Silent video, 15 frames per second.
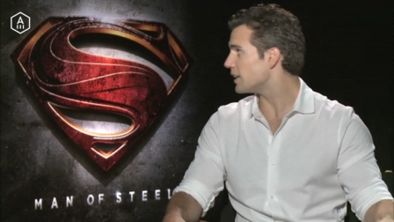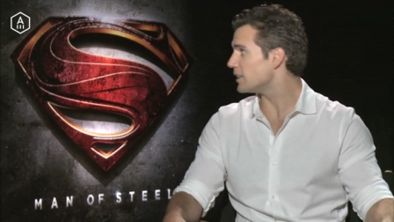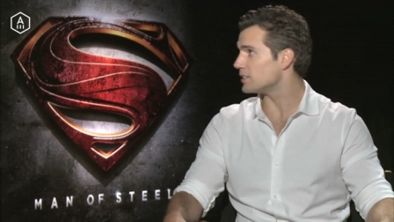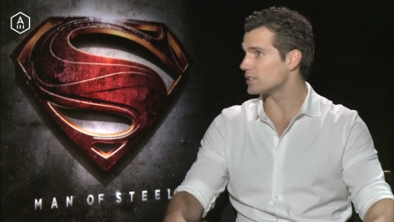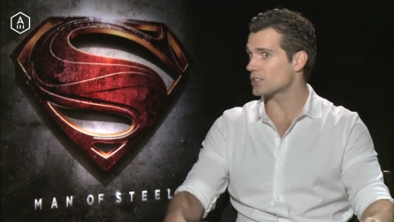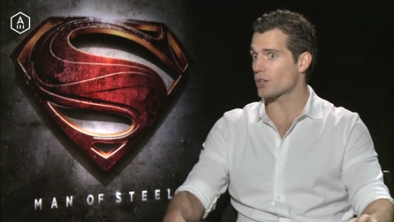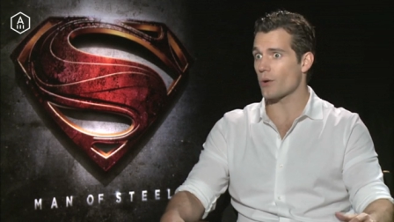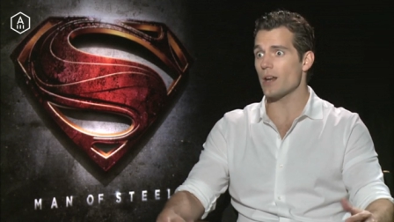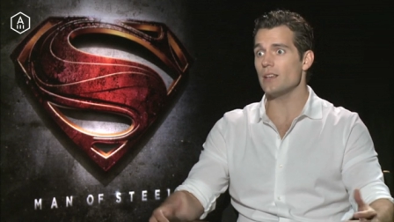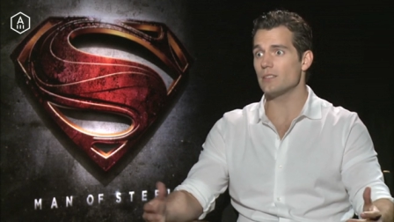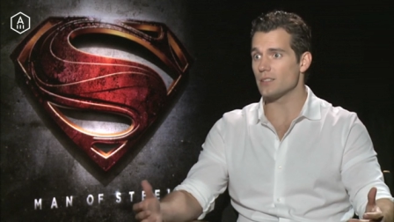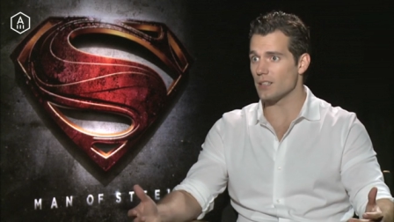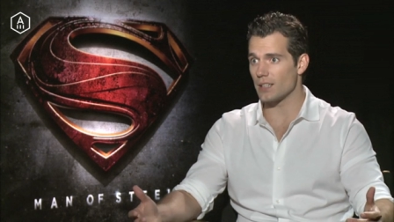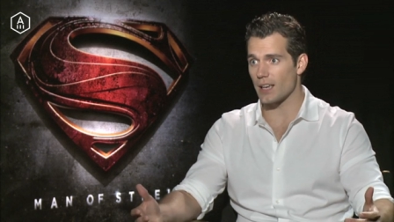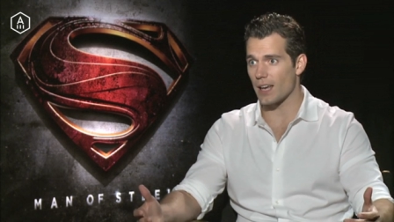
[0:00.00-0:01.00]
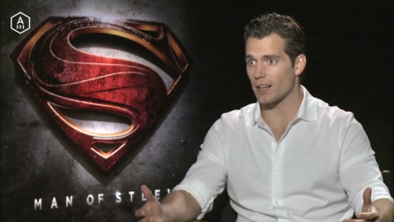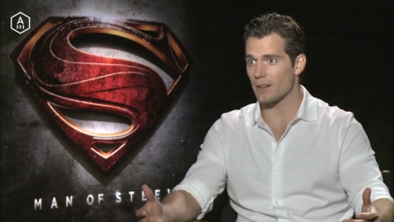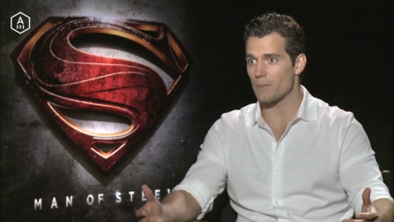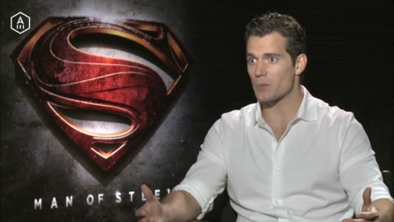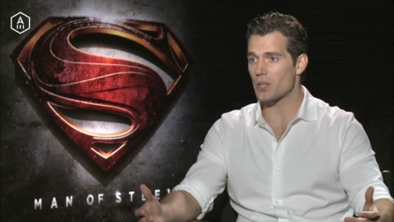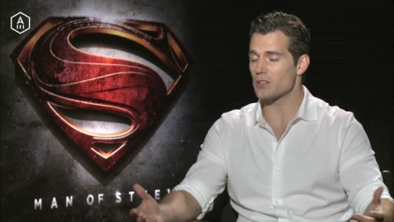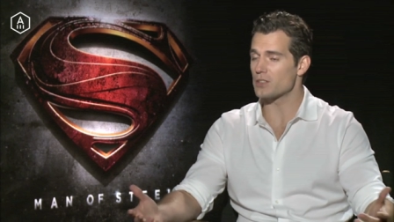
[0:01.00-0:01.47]
is crazy again
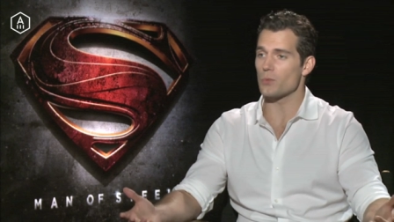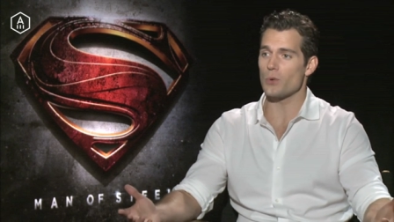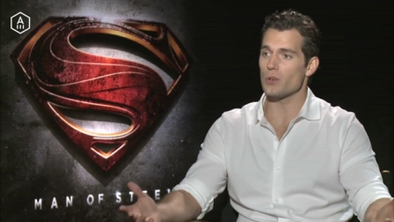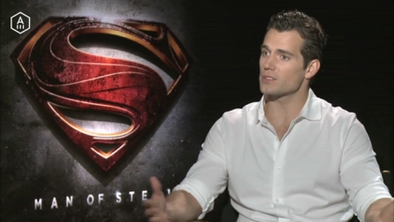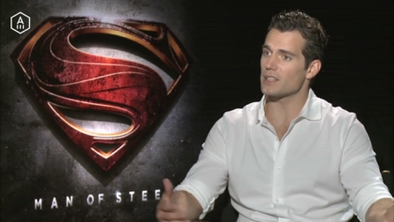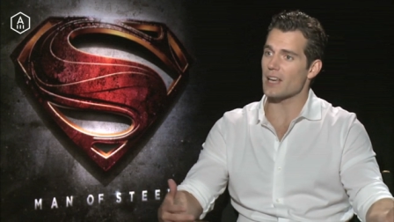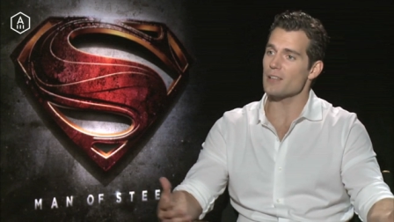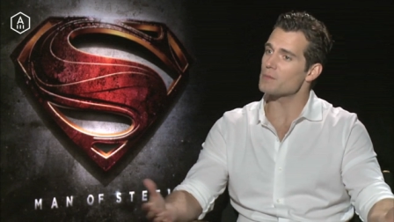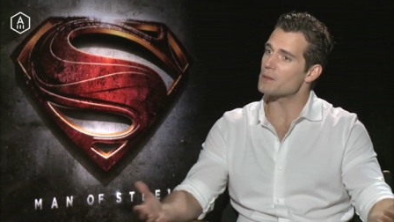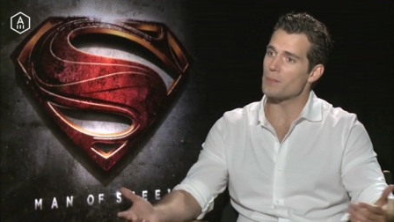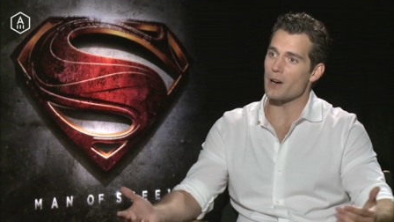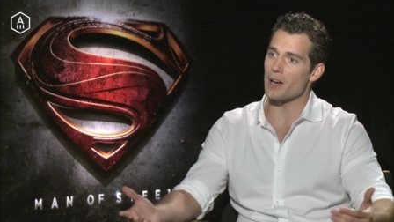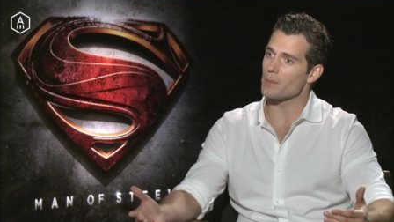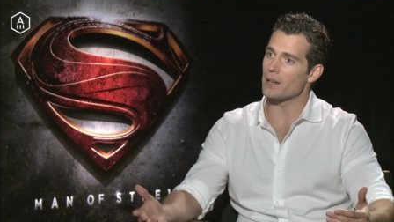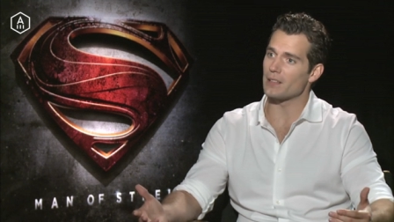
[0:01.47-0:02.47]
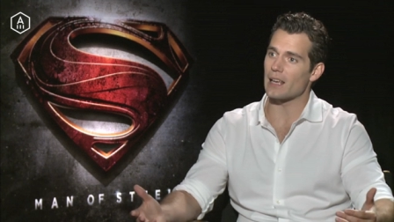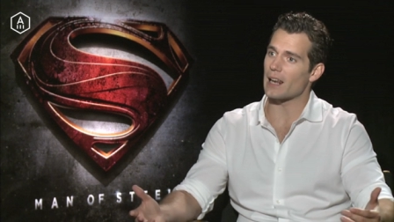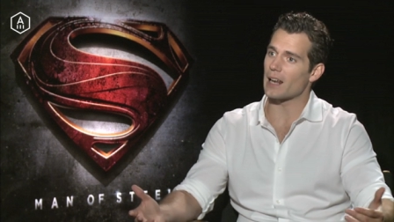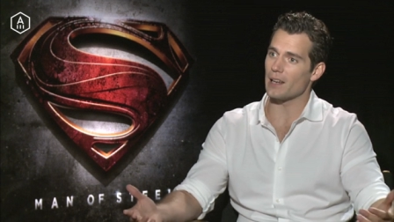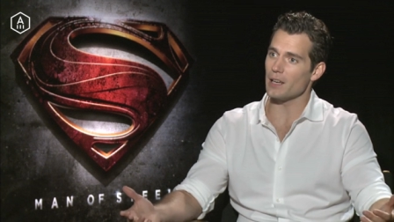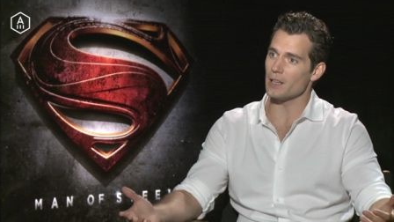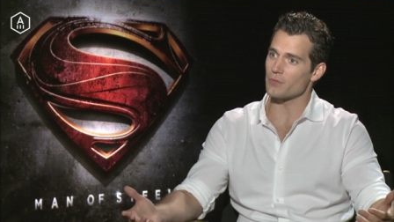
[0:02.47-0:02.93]
because it wasn't has been part of my
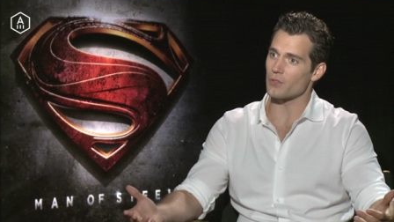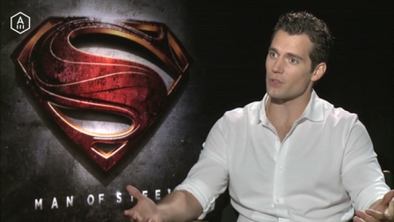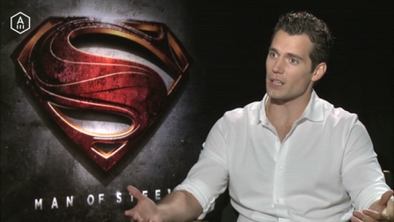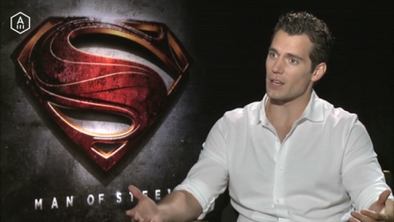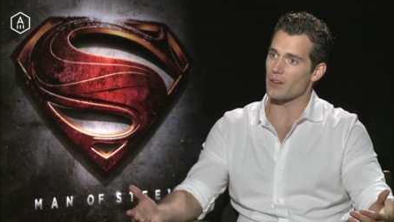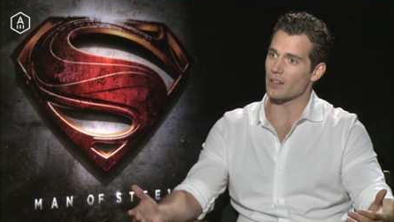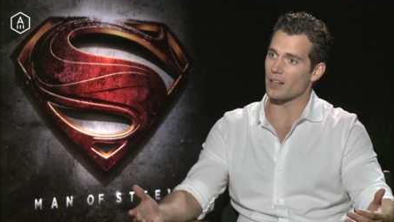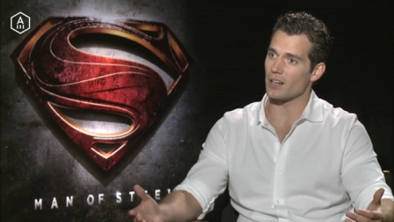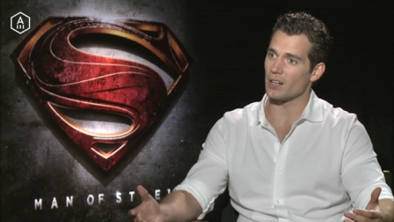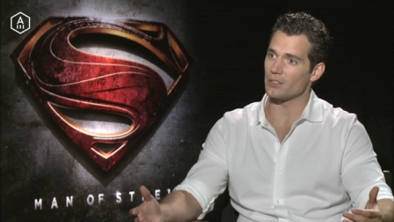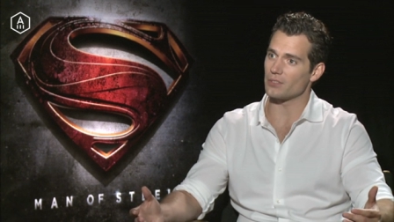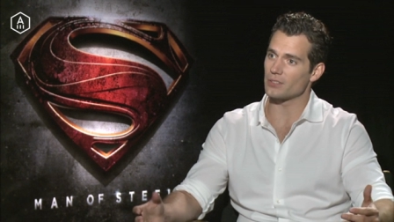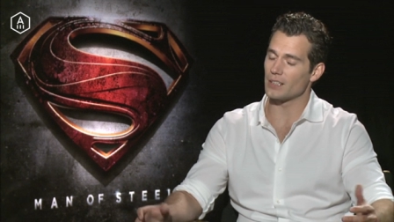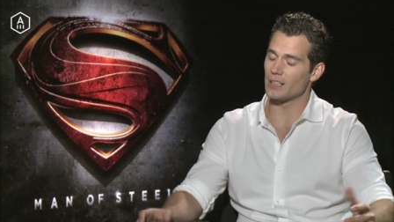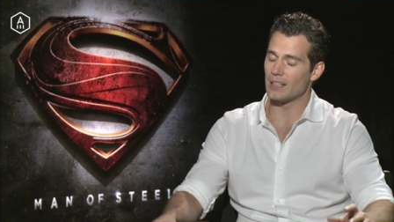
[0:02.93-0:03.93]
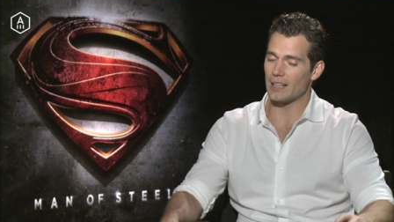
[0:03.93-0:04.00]
daily life for a year and a half,